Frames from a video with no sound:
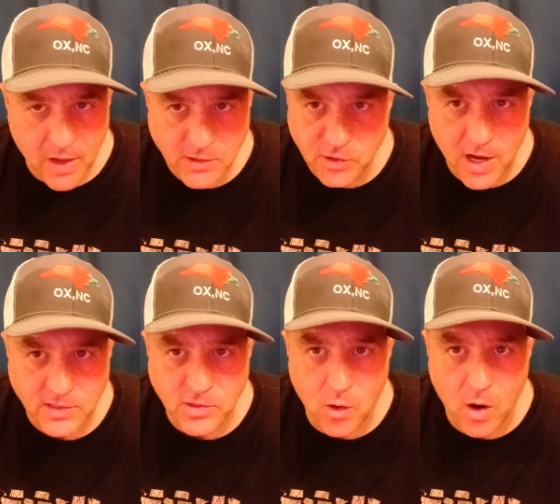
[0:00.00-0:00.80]
As you
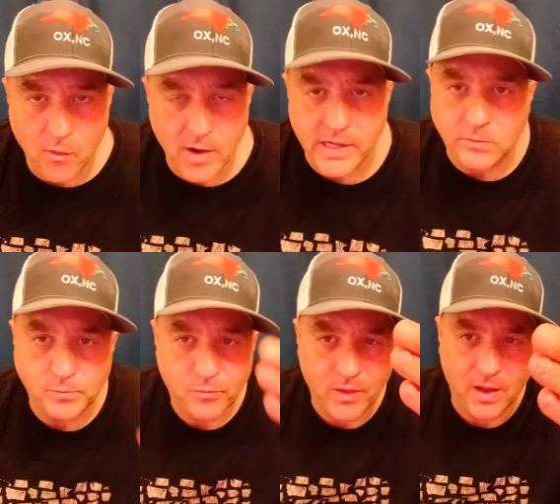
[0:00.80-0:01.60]
guys know already,
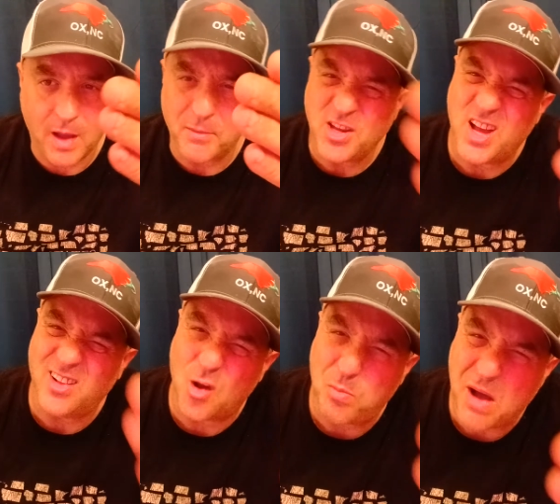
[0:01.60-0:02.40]
I'm a
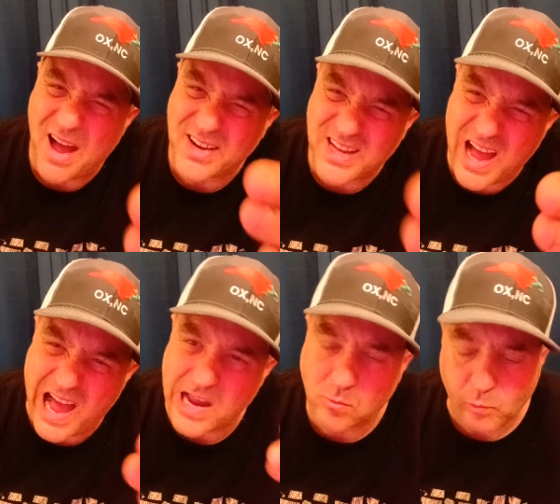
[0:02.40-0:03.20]
yellow pod
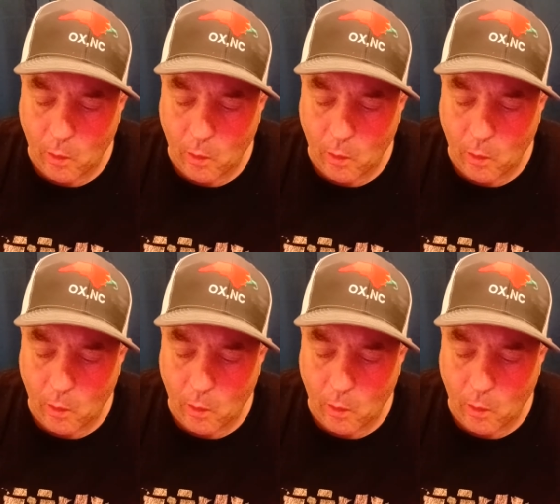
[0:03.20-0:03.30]
guy